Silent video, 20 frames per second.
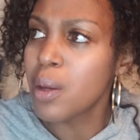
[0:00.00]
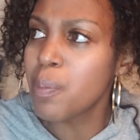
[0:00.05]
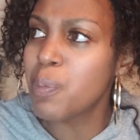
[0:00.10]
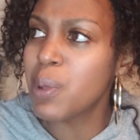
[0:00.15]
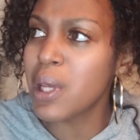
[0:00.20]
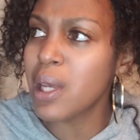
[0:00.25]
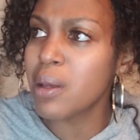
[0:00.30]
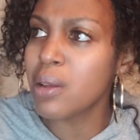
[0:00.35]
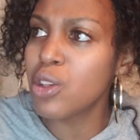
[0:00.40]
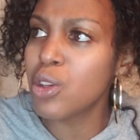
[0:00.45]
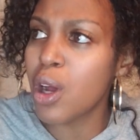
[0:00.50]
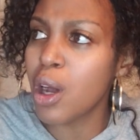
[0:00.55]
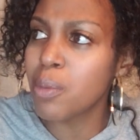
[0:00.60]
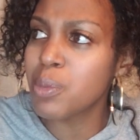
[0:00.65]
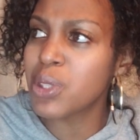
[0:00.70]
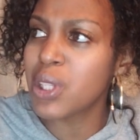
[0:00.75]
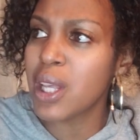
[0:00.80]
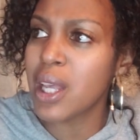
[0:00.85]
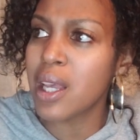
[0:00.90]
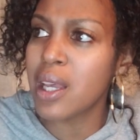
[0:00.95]
you know what
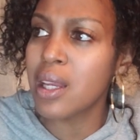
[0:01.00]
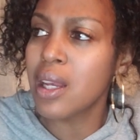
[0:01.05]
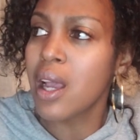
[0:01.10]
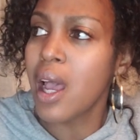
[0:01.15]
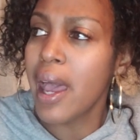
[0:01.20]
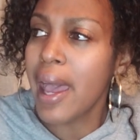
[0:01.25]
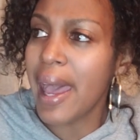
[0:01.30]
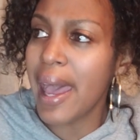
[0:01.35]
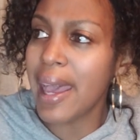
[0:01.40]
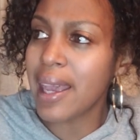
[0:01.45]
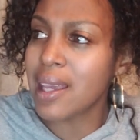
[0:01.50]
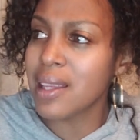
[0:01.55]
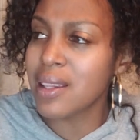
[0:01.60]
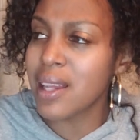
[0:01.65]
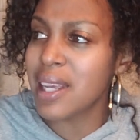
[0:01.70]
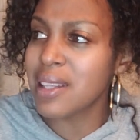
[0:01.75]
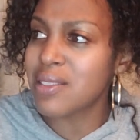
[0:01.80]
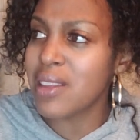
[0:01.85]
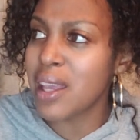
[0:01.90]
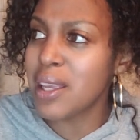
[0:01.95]
I'm saying, acting
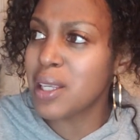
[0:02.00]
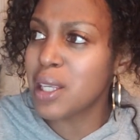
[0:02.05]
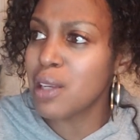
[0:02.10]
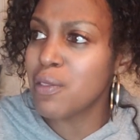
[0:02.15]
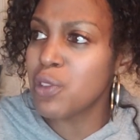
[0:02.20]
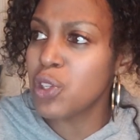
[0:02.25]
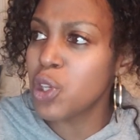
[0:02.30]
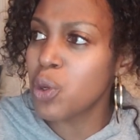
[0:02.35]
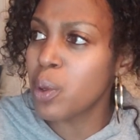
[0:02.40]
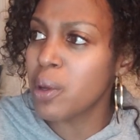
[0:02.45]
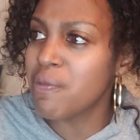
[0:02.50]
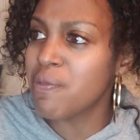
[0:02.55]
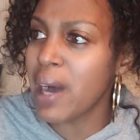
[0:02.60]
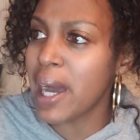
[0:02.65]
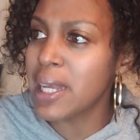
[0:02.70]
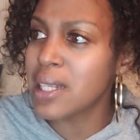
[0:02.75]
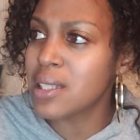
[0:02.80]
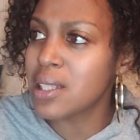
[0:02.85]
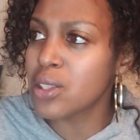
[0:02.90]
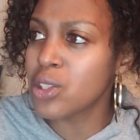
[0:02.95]
like they giving you
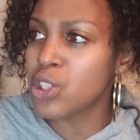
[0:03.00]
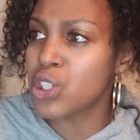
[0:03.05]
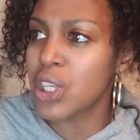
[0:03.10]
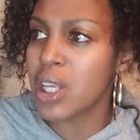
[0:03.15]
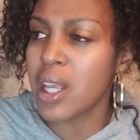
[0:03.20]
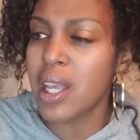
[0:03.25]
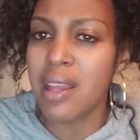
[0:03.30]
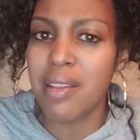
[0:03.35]
advice and shit,